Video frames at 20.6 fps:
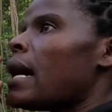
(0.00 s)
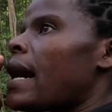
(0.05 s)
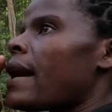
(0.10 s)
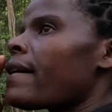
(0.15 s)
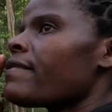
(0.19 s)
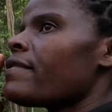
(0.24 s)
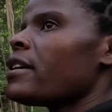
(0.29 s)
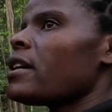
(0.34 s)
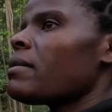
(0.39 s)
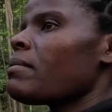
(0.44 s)

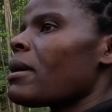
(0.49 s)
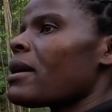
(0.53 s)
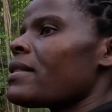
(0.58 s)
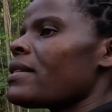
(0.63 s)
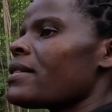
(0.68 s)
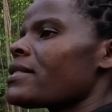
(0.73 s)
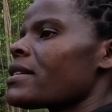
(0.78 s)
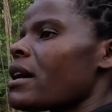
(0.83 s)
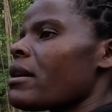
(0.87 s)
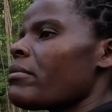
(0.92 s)
I think by
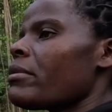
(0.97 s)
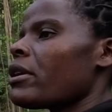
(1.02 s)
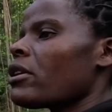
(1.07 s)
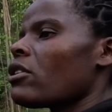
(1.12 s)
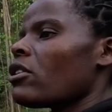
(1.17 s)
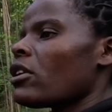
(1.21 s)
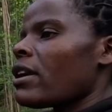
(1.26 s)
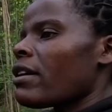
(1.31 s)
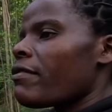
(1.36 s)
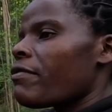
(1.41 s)
the time we're
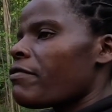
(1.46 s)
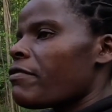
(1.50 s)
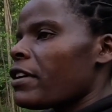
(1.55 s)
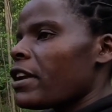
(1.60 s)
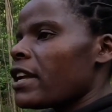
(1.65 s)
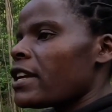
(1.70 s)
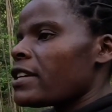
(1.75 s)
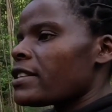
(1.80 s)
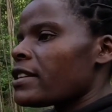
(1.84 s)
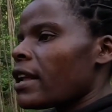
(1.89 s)
gonna
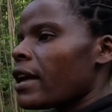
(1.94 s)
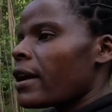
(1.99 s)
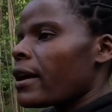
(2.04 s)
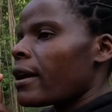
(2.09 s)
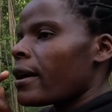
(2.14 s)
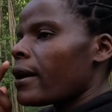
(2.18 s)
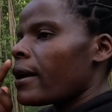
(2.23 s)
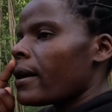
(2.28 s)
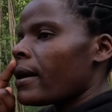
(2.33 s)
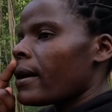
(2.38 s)
finish
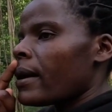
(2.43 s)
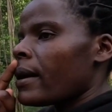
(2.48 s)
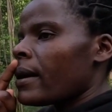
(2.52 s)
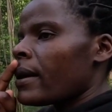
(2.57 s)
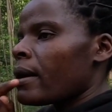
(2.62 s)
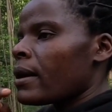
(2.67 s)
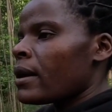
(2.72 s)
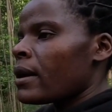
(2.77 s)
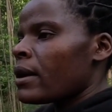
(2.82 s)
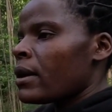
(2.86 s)
like uh,
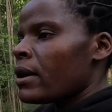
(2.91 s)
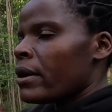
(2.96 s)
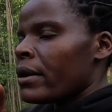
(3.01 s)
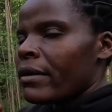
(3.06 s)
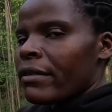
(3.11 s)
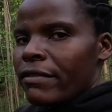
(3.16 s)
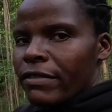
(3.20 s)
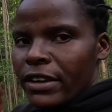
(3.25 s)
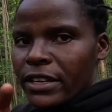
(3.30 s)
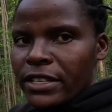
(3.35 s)

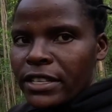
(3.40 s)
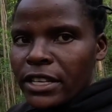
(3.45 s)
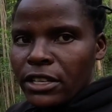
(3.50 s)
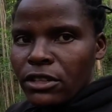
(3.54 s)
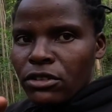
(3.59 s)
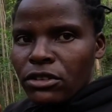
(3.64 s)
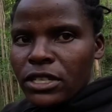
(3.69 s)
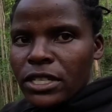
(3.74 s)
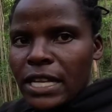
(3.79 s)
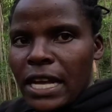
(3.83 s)
fixing
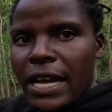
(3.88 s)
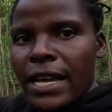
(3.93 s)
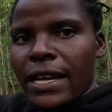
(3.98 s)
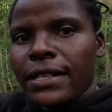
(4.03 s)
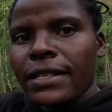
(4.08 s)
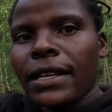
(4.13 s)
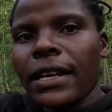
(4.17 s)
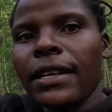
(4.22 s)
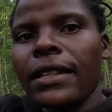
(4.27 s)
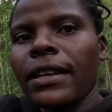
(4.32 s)
those
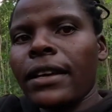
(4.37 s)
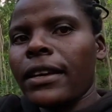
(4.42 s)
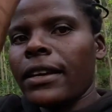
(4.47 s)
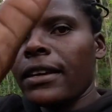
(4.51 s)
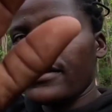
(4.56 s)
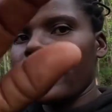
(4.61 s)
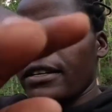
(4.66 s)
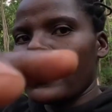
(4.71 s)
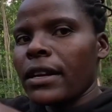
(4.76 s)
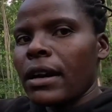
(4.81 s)
tiles like the
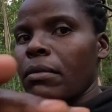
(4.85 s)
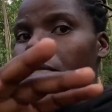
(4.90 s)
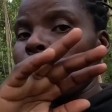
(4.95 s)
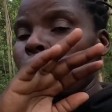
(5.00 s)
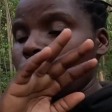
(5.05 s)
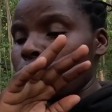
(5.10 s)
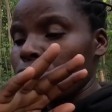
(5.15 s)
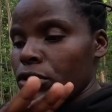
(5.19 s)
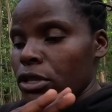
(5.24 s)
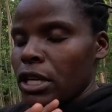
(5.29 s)
kitchen, I'm
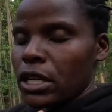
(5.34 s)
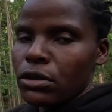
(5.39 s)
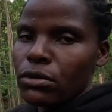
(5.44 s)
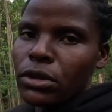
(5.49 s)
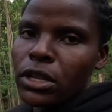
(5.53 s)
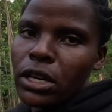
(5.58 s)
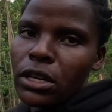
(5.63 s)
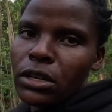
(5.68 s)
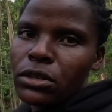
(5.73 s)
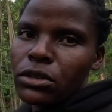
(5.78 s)
going to tell
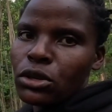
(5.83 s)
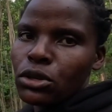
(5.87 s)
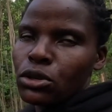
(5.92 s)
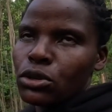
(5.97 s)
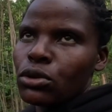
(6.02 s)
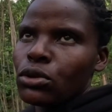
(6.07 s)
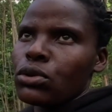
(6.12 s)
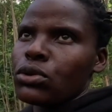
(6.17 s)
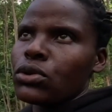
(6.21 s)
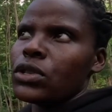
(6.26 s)
you the
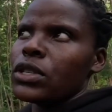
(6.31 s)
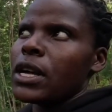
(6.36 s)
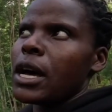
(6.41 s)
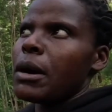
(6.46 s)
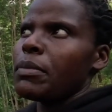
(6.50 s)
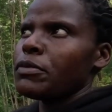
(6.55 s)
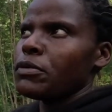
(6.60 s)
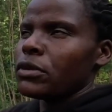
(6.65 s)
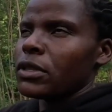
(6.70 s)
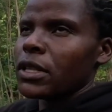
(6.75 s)
total cost
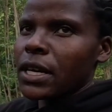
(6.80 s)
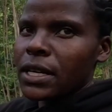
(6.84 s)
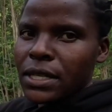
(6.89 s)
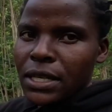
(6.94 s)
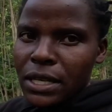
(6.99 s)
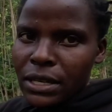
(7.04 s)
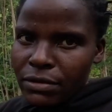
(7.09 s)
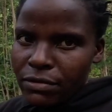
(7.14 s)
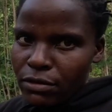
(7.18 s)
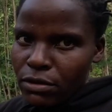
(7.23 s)
up to
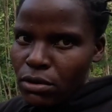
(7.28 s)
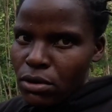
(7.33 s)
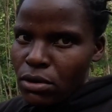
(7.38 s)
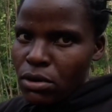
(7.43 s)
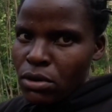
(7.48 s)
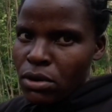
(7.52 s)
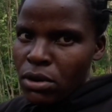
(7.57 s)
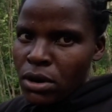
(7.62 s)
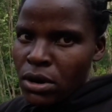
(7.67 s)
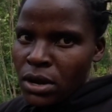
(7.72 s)
that level.
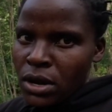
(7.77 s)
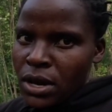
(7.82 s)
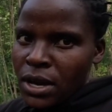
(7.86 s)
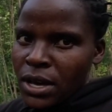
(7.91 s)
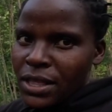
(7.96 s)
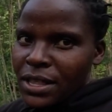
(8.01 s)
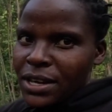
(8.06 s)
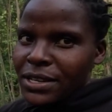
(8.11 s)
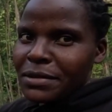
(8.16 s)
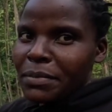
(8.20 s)

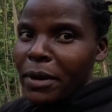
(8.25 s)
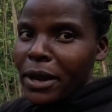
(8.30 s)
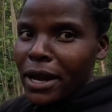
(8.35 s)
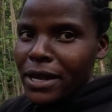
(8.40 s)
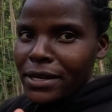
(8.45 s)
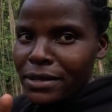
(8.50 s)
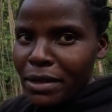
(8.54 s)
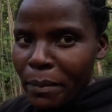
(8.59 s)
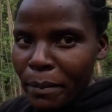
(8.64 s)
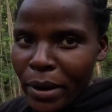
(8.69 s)
That's
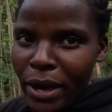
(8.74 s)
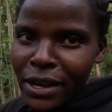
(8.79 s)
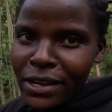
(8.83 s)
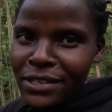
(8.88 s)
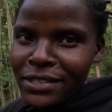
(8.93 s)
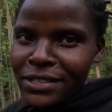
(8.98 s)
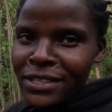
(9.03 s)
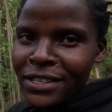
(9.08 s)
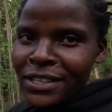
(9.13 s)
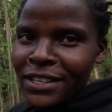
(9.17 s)
minus the
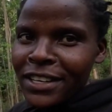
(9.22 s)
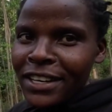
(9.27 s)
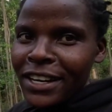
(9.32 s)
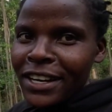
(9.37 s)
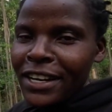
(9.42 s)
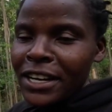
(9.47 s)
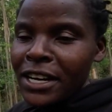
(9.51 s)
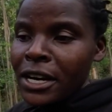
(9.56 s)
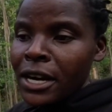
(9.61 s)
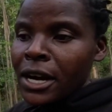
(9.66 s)
paint,
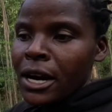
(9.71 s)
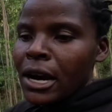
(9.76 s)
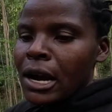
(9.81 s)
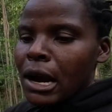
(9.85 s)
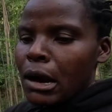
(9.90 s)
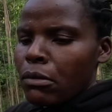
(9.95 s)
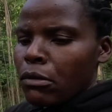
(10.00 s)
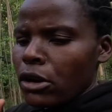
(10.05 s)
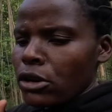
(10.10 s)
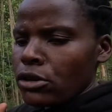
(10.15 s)
yeah?
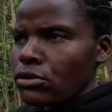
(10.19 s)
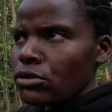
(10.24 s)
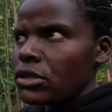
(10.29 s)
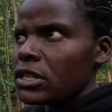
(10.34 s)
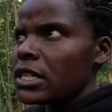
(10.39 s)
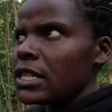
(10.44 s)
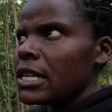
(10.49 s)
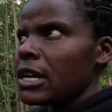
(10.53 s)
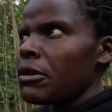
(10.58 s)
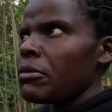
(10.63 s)
I'm going to
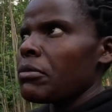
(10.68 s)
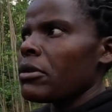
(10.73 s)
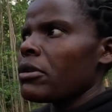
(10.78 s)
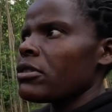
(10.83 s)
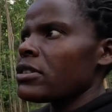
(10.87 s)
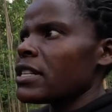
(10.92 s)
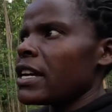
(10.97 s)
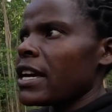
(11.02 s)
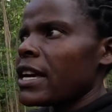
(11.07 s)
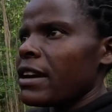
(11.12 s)
sit down
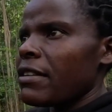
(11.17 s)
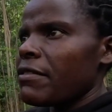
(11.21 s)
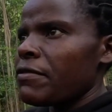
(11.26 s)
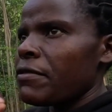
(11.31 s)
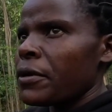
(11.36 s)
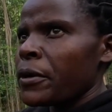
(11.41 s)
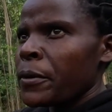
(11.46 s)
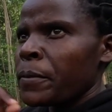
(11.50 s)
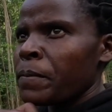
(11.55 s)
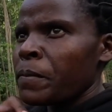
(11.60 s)
because I have,
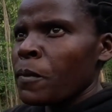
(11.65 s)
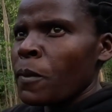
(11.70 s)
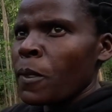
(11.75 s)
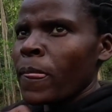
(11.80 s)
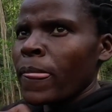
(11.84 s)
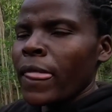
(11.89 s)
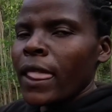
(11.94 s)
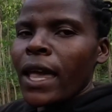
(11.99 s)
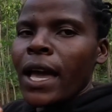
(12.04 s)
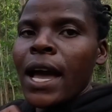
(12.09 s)

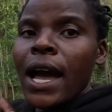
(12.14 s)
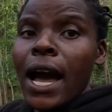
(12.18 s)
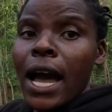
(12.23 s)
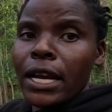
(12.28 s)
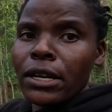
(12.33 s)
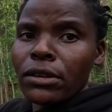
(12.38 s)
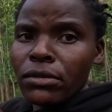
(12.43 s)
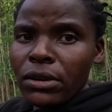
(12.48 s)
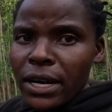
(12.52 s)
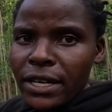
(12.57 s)

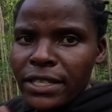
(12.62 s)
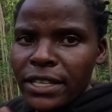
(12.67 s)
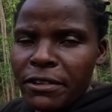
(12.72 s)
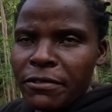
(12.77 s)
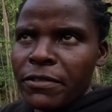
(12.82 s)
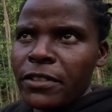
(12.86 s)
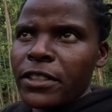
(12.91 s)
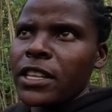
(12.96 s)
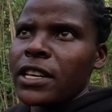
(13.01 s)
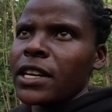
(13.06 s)
I do write
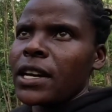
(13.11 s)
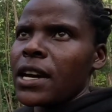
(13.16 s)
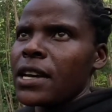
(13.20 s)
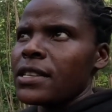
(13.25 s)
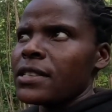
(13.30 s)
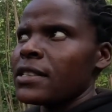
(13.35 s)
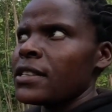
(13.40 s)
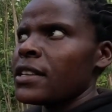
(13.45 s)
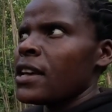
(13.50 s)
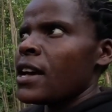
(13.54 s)
everything
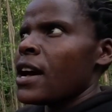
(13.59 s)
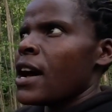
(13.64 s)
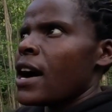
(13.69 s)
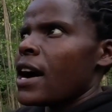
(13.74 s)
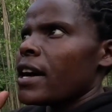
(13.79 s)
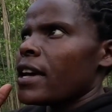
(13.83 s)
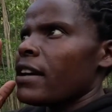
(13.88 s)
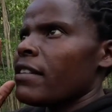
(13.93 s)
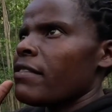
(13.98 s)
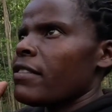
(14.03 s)
guys.
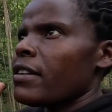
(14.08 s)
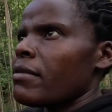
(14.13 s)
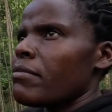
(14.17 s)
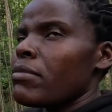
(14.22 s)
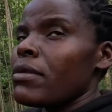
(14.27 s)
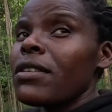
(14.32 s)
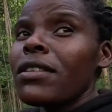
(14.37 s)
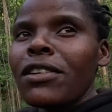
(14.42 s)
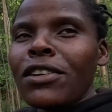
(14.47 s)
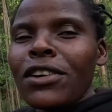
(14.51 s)
I have a
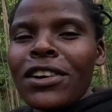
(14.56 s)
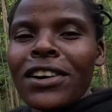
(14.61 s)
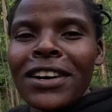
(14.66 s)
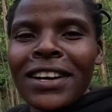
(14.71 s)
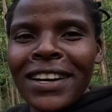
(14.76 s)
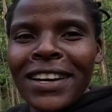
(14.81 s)
book.